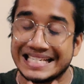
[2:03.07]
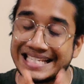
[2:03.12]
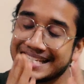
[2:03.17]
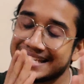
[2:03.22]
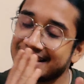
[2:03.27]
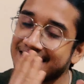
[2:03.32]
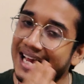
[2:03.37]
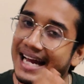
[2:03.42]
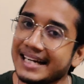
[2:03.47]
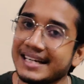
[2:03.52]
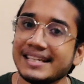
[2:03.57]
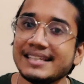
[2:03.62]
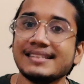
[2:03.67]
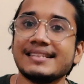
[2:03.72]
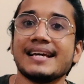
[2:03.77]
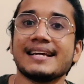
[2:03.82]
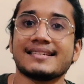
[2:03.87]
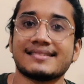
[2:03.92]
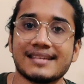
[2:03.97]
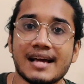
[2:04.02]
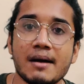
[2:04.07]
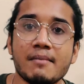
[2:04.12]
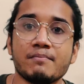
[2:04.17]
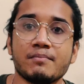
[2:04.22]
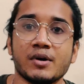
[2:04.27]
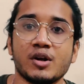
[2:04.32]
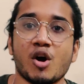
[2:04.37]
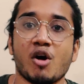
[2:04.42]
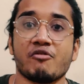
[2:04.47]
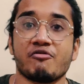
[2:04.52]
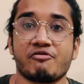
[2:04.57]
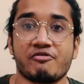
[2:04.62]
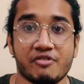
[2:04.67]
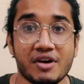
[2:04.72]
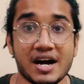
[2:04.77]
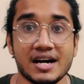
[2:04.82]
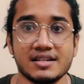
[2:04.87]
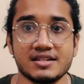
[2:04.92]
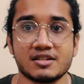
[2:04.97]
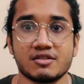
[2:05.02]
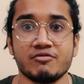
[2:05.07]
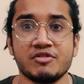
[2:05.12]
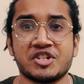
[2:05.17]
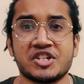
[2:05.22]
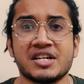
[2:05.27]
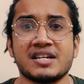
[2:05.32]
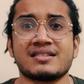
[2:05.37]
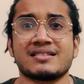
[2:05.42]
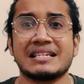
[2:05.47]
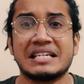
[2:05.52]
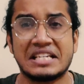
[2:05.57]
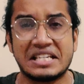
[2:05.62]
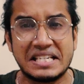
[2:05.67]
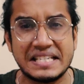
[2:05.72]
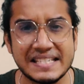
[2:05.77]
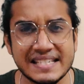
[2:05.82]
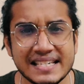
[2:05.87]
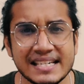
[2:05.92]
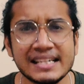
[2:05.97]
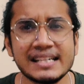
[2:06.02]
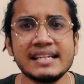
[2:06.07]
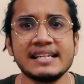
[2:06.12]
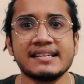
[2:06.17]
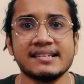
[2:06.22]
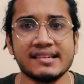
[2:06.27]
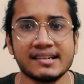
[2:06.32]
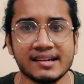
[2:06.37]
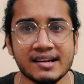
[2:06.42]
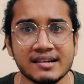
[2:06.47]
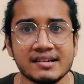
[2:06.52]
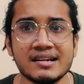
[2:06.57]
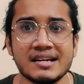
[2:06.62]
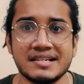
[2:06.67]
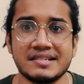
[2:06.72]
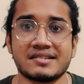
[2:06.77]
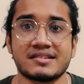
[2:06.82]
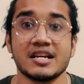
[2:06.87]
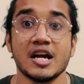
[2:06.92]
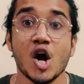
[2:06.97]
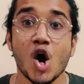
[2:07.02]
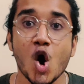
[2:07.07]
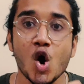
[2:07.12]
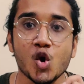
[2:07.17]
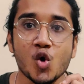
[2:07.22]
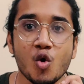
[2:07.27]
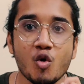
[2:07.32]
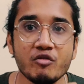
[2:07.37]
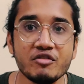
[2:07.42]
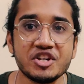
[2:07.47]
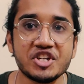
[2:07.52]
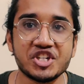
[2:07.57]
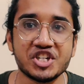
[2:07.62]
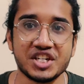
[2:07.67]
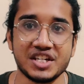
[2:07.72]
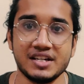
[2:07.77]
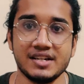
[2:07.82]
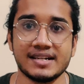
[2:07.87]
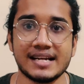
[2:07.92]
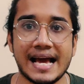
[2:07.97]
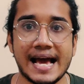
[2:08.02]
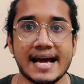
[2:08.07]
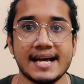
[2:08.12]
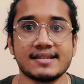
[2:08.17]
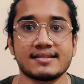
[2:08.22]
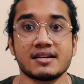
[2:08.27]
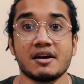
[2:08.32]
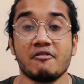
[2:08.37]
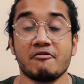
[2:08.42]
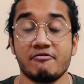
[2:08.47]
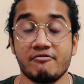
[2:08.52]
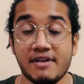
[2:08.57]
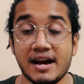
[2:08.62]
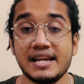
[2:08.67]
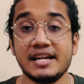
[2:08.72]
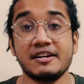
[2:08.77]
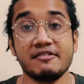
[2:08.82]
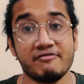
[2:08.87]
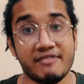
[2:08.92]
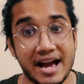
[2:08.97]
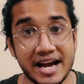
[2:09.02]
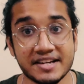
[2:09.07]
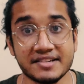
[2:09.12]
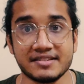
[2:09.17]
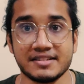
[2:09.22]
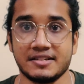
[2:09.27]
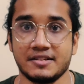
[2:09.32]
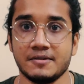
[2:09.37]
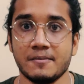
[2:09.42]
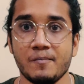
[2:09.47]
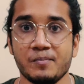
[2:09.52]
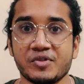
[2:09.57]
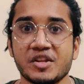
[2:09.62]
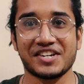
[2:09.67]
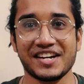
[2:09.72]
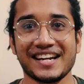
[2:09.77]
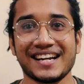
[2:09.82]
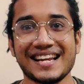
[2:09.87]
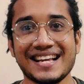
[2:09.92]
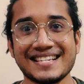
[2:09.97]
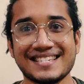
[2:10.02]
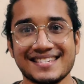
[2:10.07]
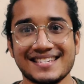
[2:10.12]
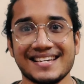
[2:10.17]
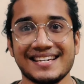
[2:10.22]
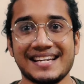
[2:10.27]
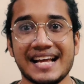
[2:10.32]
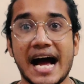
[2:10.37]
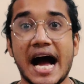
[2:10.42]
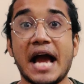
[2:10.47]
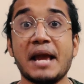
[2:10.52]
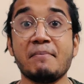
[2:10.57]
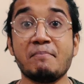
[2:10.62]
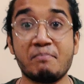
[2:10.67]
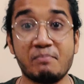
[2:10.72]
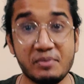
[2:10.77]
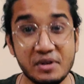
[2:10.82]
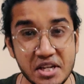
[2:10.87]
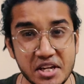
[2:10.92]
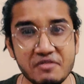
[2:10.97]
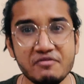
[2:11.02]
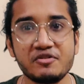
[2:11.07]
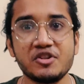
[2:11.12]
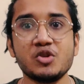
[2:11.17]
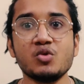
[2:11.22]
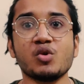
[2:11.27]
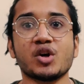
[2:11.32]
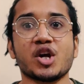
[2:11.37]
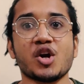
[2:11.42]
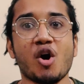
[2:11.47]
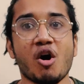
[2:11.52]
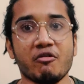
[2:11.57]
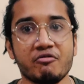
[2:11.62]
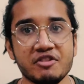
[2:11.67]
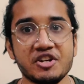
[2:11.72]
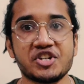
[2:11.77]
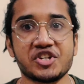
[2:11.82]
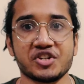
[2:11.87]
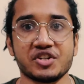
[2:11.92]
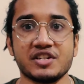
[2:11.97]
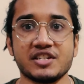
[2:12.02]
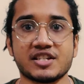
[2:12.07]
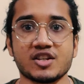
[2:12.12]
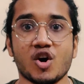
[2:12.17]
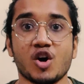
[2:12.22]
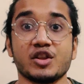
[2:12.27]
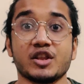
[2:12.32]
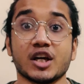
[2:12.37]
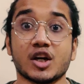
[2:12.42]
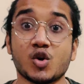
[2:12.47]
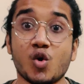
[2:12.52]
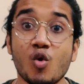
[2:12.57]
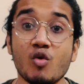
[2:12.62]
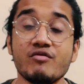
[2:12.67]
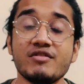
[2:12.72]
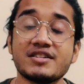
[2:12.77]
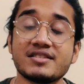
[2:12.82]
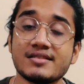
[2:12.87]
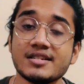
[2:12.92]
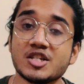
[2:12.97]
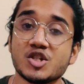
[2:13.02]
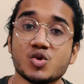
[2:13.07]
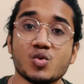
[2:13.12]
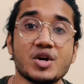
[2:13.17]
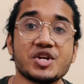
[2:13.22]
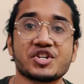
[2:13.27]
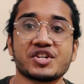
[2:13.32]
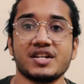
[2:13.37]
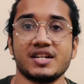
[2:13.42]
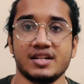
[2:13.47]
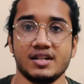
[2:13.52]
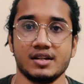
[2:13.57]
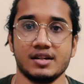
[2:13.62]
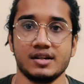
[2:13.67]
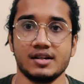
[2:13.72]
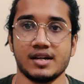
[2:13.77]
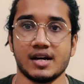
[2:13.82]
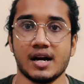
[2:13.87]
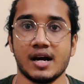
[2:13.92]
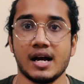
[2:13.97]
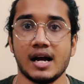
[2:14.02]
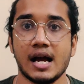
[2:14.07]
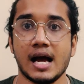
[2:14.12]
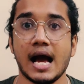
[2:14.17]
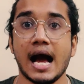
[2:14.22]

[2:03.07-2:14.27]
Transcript: Citing the example of France, which has recently recognized Covishield as a valid vaccine, Shringla said, "I briefed UK officials on the COVID situation in India.